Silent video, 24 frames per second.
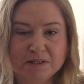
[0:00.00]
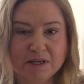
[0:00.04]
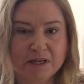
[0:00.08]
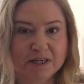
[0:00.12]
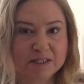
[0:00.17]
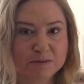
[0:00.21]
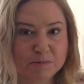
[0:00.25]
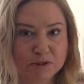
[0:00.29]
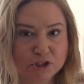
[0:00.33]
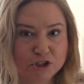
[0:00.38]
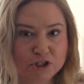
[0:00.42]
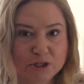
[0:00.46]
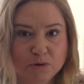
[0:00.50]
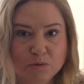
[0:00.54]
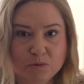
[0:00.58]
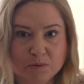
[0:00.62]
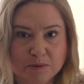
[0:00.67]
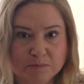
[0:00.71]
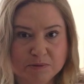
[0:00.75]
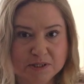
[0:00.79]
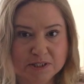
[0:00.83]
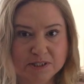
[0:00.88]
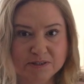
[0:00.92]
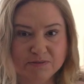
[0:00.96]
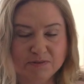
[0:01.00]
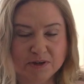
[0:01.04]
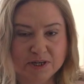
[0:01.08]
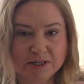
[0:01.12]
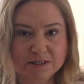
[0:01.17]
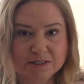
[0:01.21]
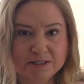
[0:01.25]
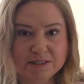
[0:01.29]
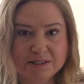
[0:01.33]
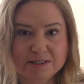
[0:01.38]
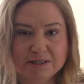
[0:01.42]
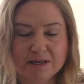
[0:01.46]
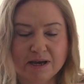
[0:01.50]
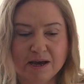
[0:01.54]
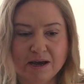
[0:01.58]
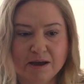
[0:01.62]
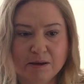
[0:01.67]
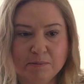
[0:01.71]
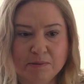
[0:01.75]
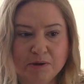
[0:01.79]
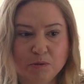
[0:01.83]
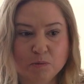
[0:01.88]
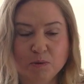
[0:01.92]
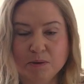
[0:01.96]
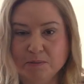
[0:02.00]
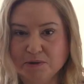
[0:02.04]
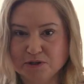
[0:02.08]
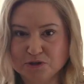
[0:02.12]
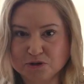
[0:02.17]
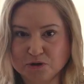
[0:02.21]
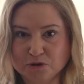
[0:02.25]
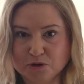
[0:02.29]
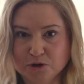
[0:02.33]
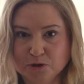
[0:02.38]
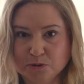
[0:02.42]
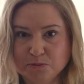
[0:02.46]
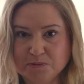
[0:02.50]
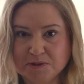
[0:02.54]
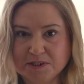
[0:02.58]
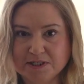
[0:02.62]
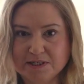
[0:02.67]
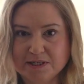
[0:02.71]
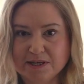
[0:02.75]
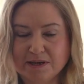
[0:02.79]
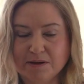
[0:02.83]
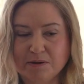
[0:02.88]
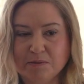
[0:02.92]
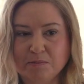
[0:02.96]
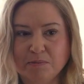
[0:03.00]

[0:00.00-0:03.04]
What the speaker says: especially women's events and women's groups.